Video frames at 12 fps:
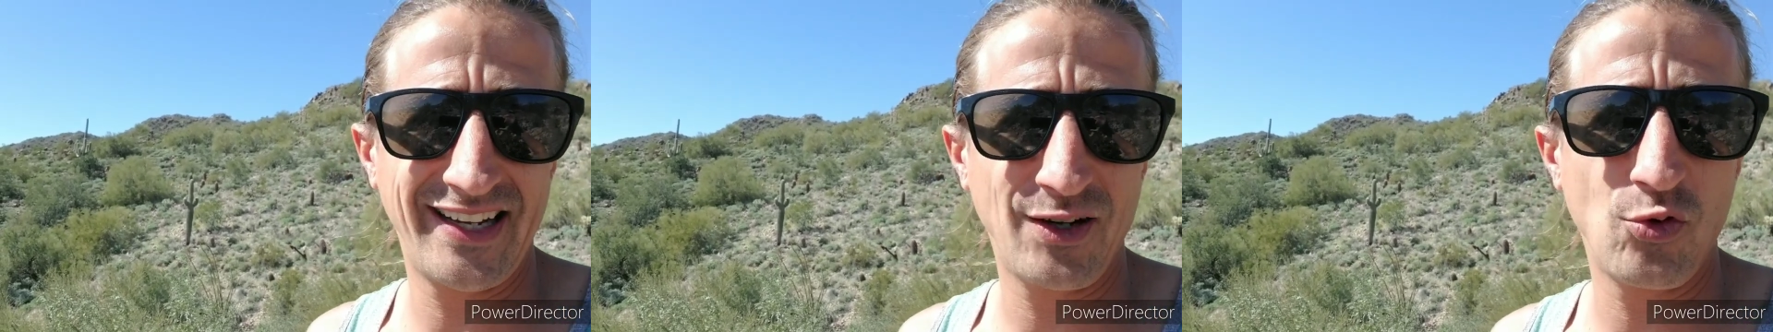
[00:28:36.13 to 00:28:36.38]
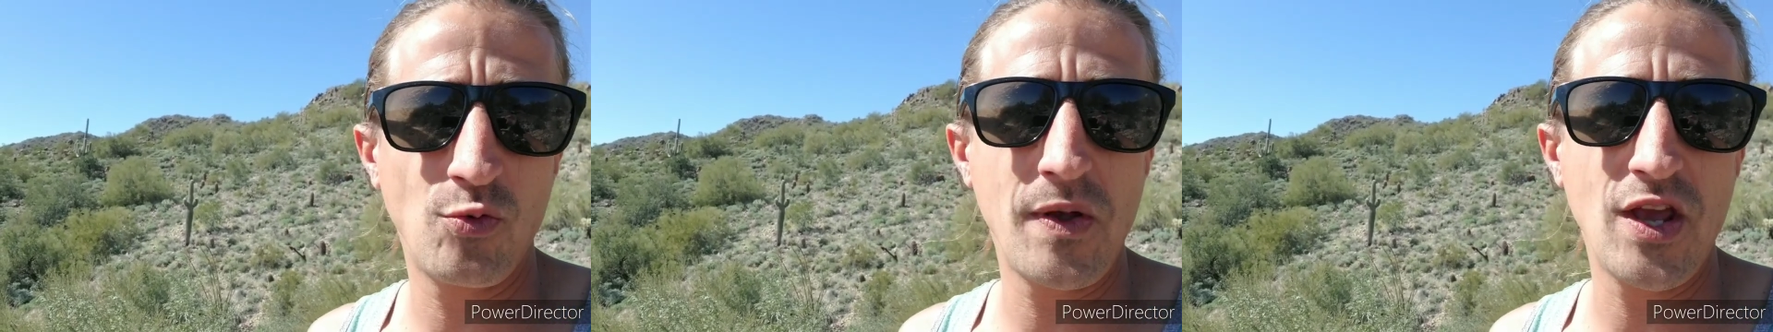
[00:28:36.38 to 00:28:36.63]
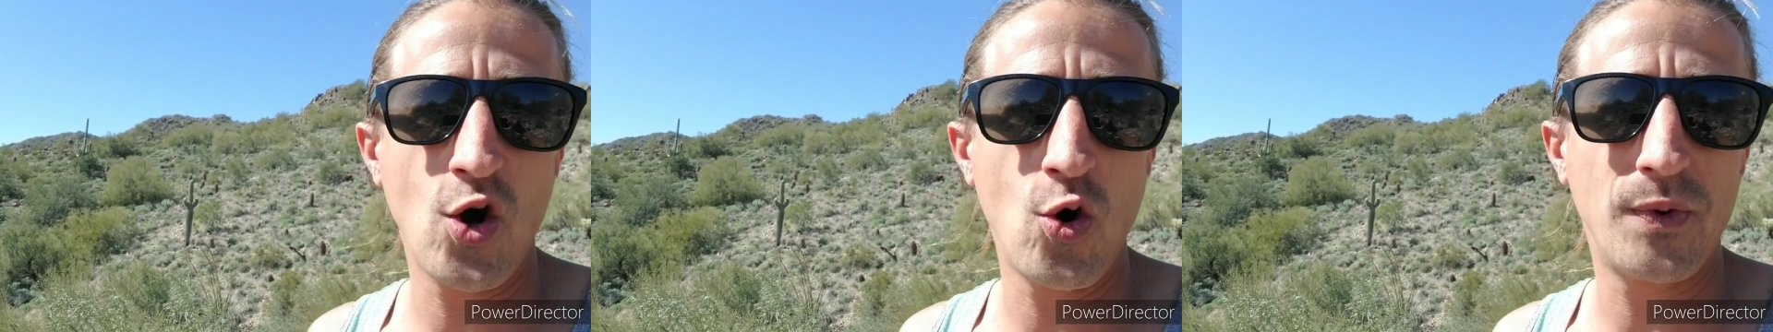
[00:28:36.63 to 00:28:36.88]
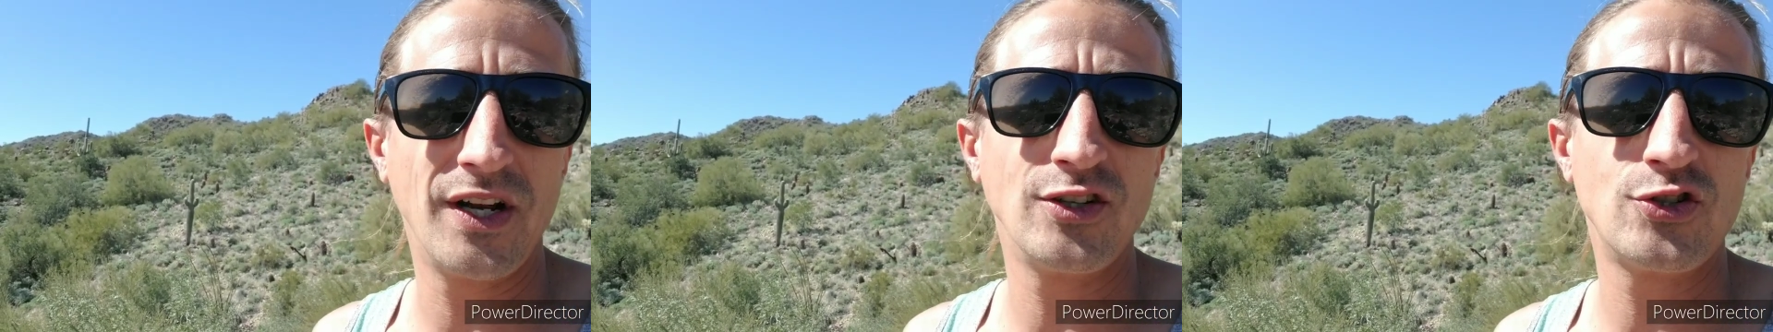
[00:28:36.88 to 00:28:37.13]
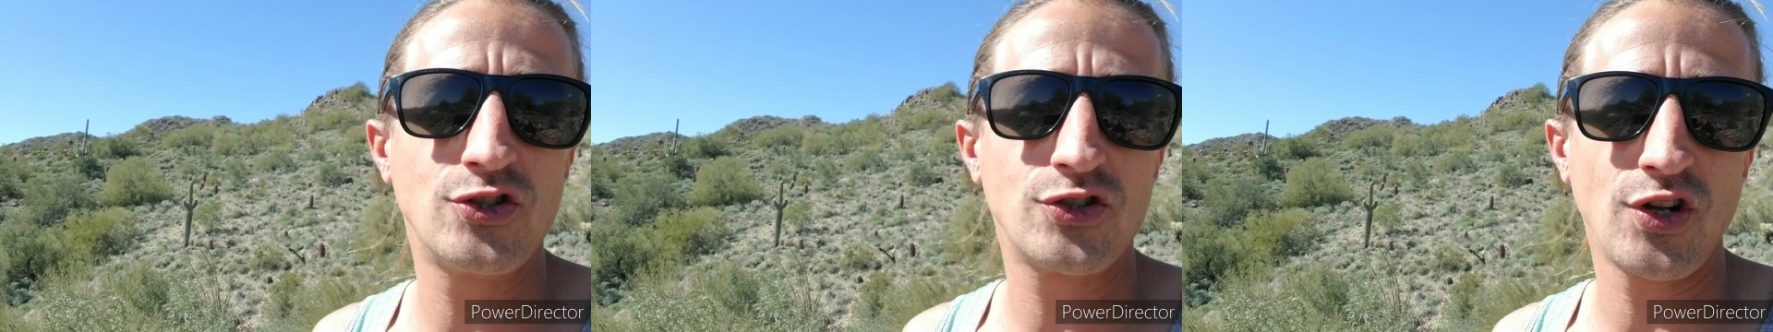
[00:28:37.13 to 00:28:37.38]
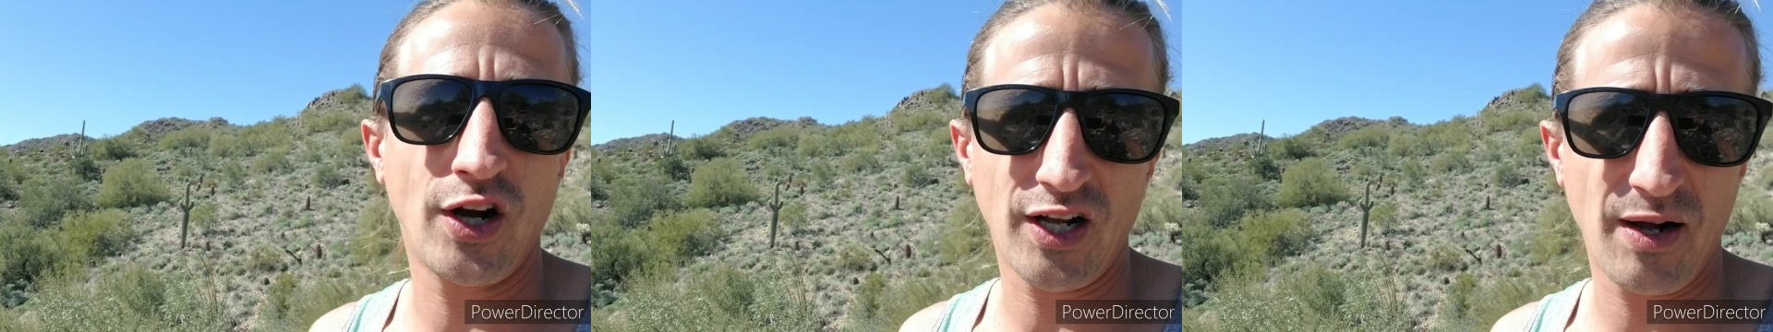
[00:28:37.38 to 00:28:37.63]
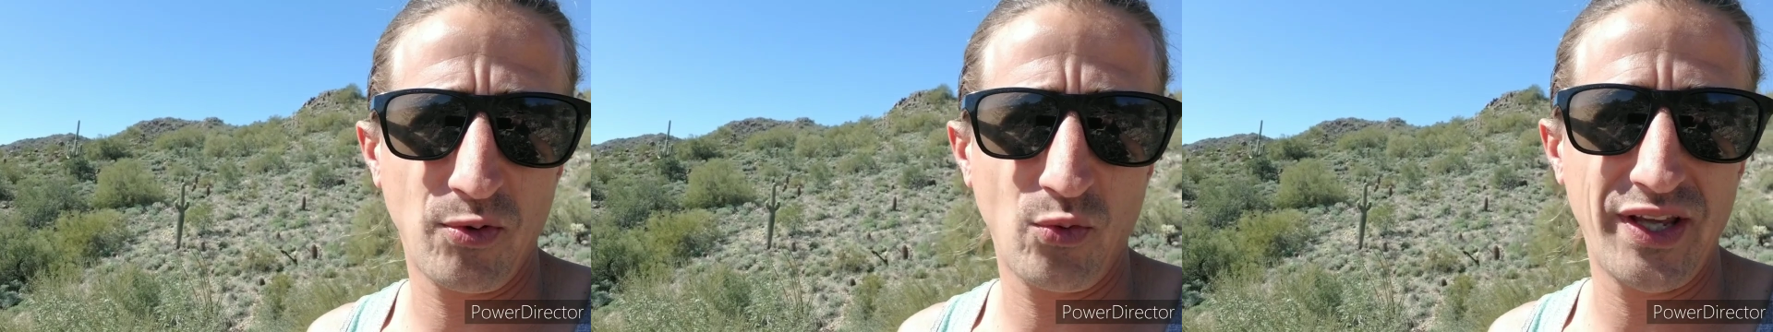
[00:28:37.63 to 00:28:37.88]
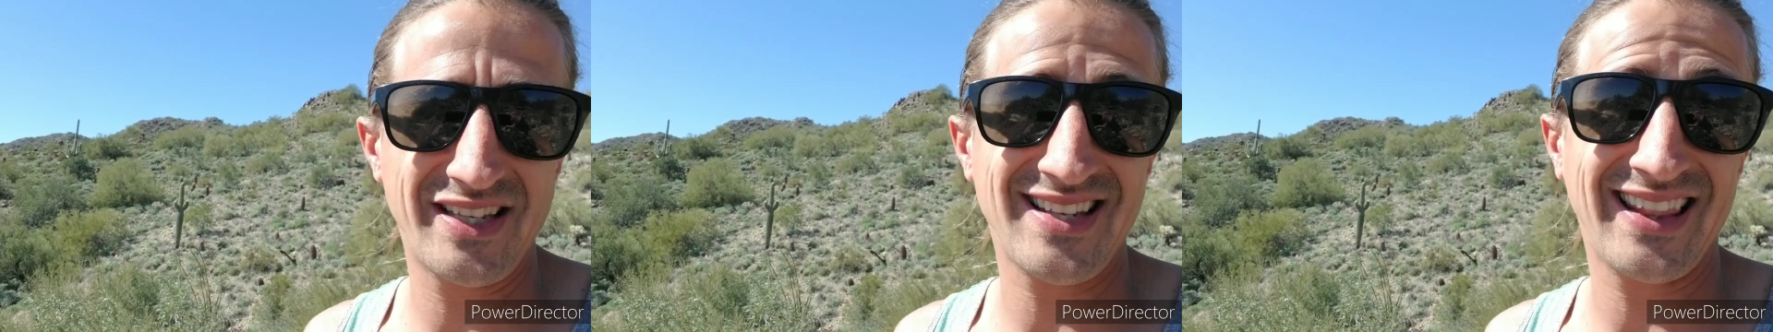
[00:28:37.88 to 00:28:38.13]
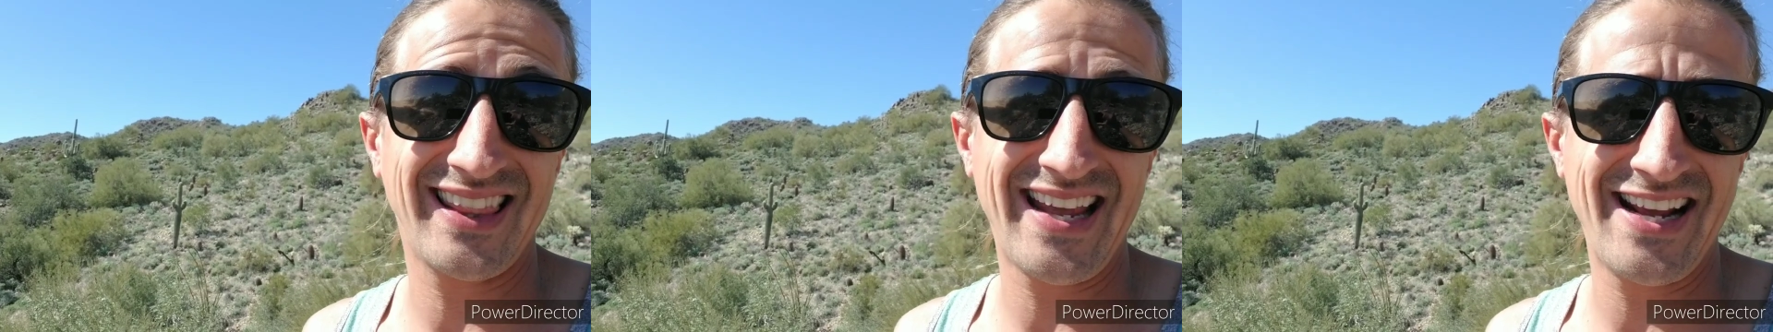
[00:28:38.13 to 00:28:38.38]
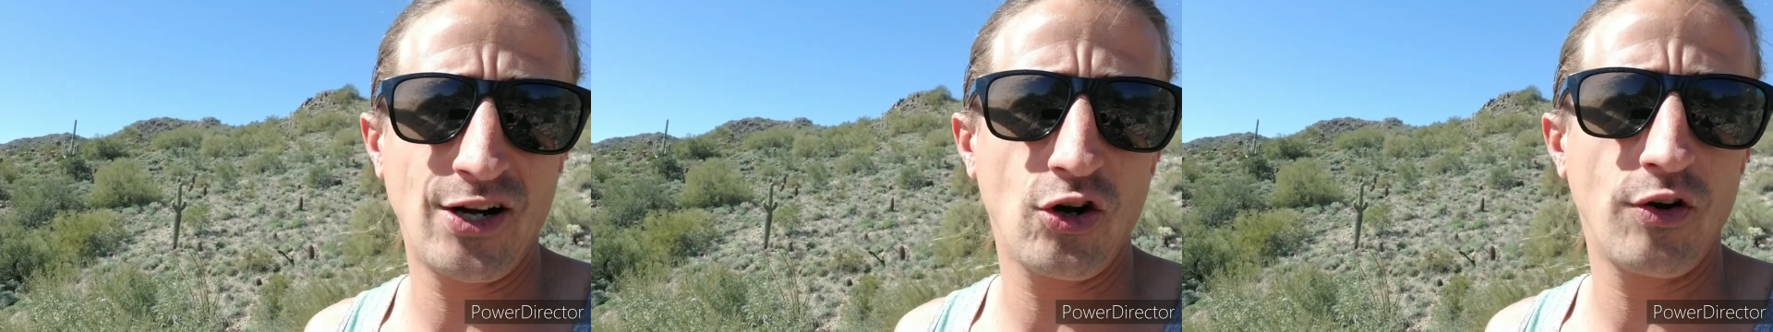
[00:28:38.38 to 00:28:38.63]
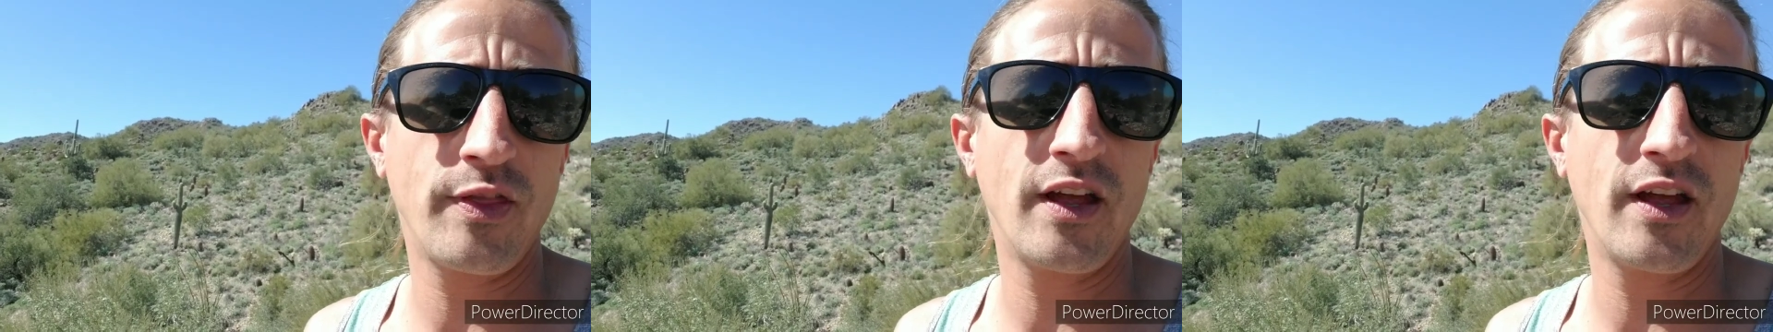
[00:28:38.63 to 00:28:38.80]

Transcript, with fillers: it will be open a couple weeks later